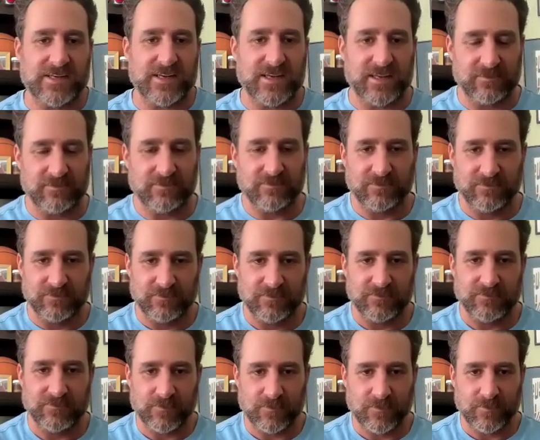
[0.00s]

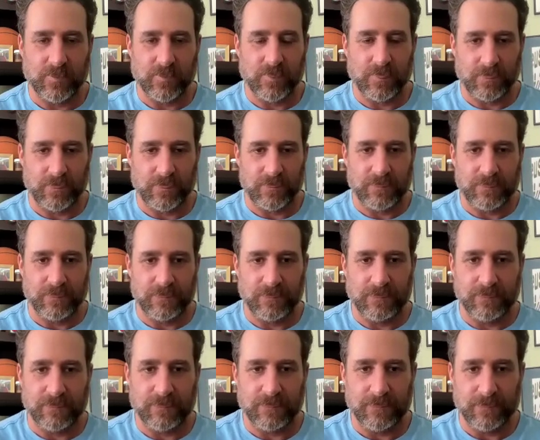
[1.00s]

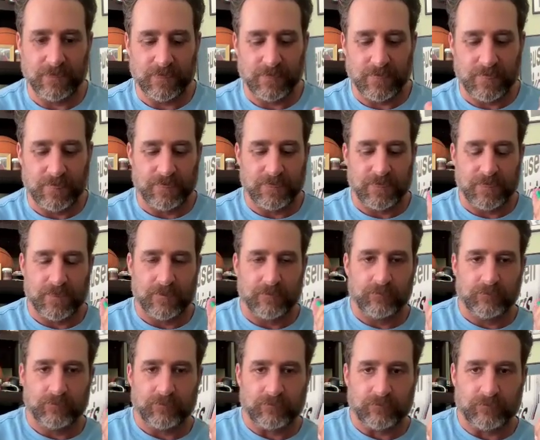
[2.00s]

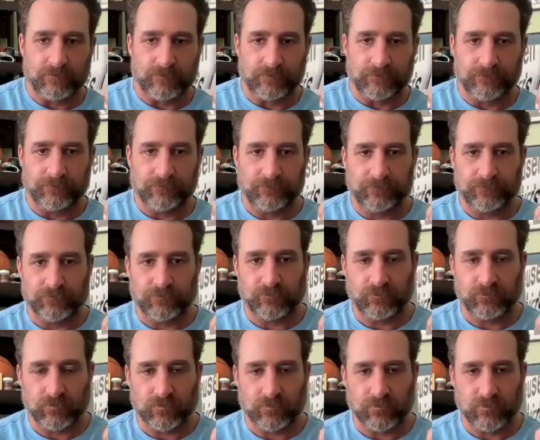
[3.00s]

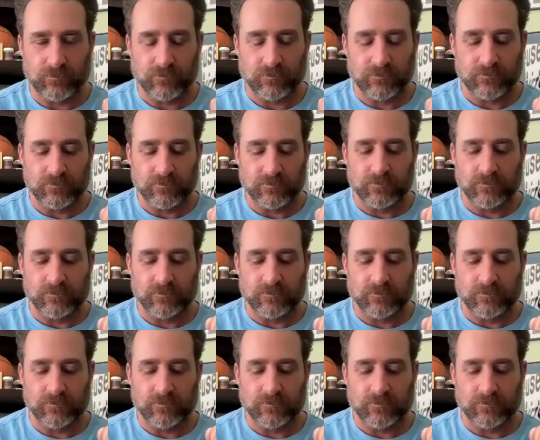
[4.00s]
[no speech]